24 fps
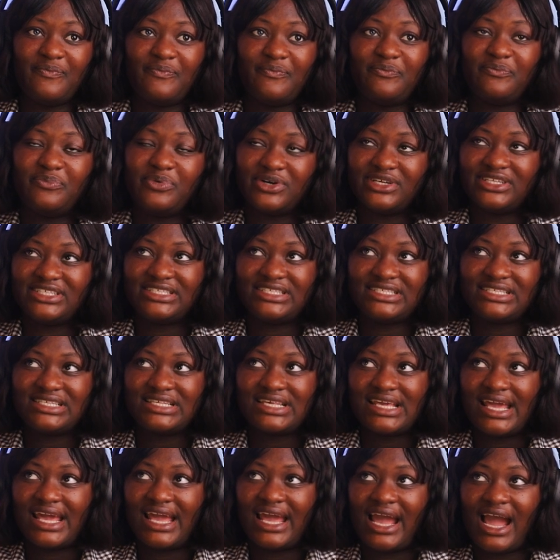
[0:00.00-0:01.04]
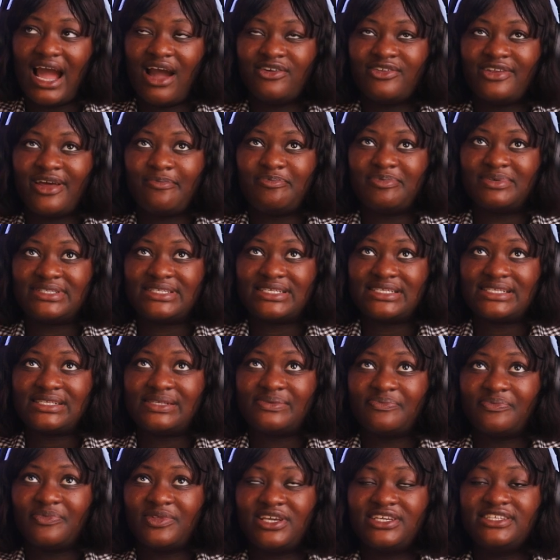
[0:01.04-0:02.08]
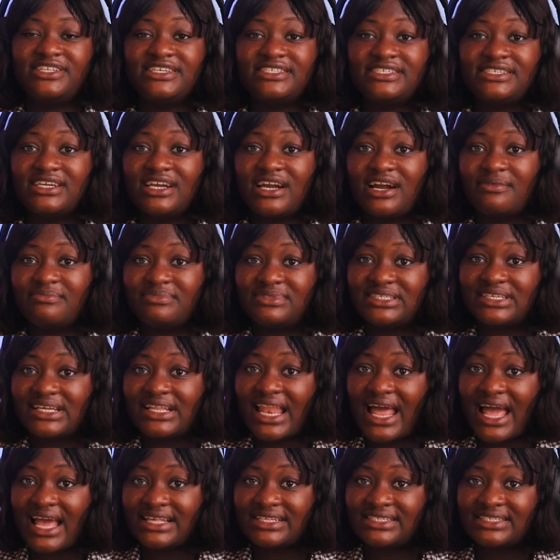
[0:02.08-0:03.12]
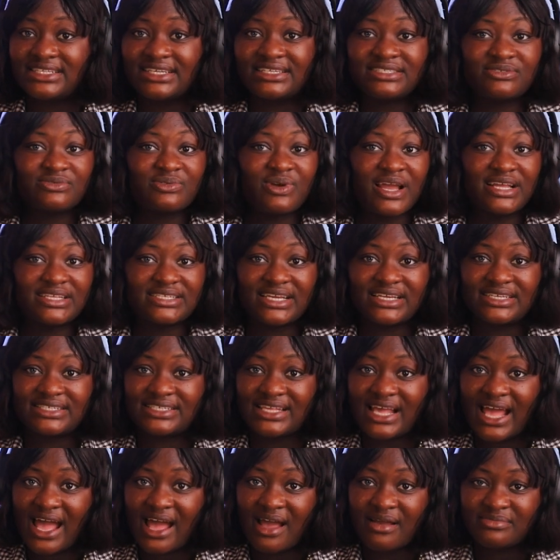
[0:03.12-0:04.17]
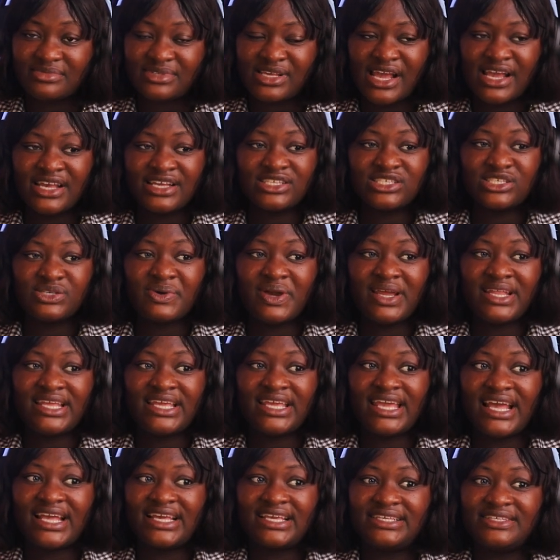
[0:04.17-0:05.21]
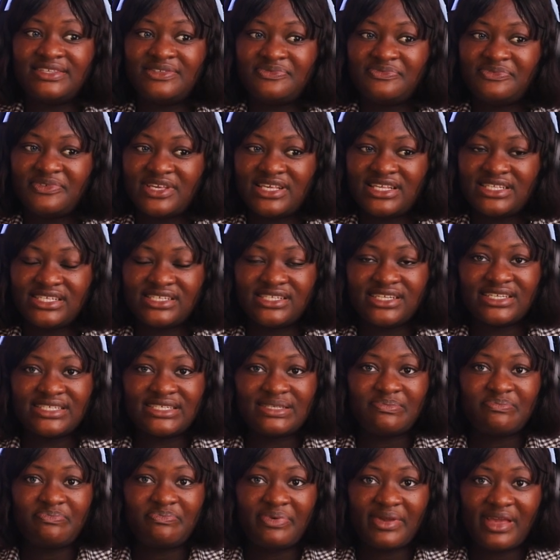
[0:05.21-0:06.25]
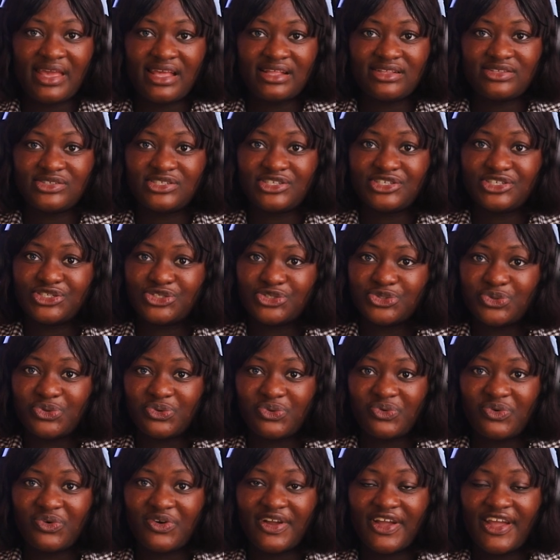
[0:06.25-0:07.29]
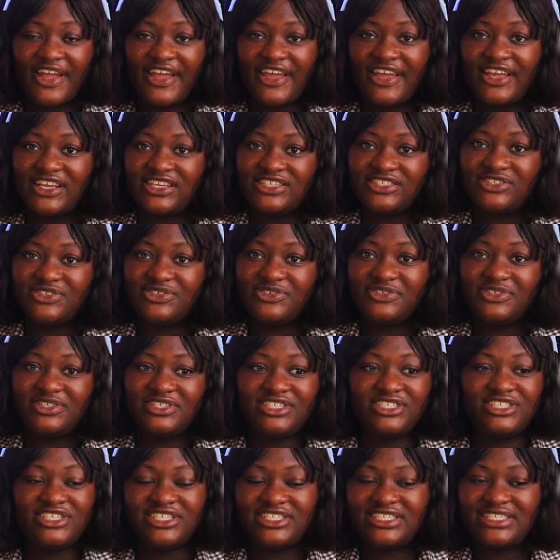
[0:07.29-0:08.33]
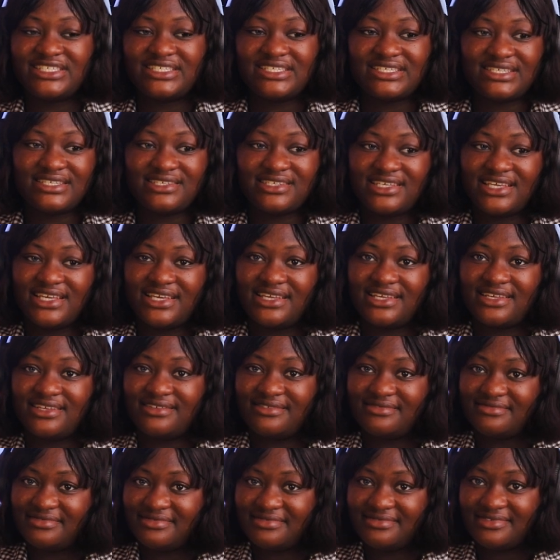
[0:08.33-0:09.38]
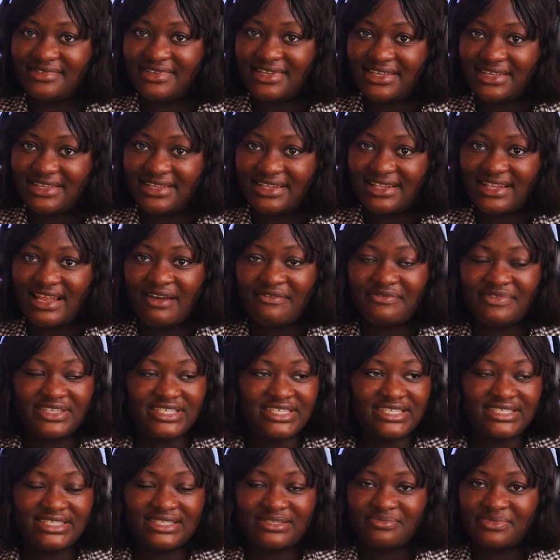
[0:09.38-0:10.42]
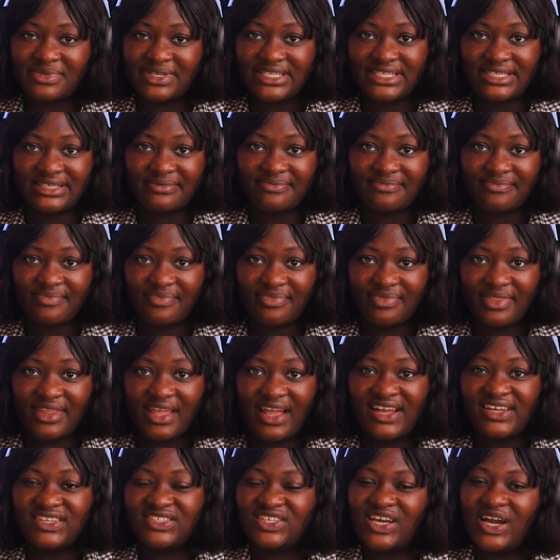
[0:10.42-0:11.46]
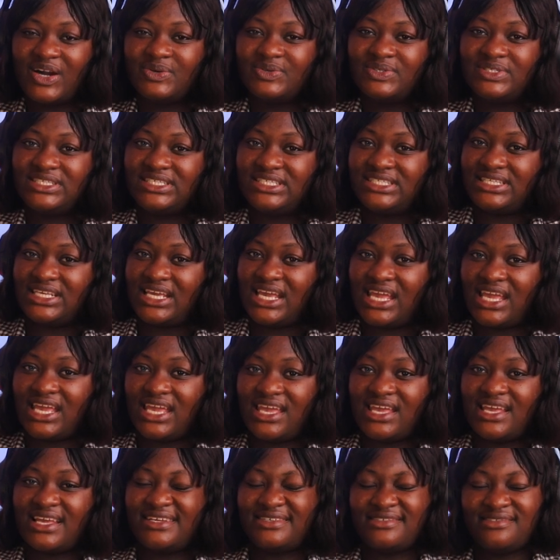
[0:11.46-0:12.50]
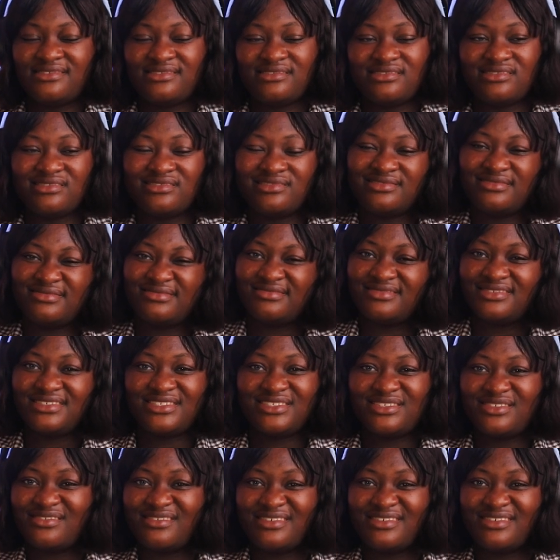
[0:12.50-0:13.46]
but how do I put it? He doesn't come to class, he doesn't write exams. So when he gets his fees, he doesn't pay to the school. He, he just lavishes the money. So I would say, mm, he's,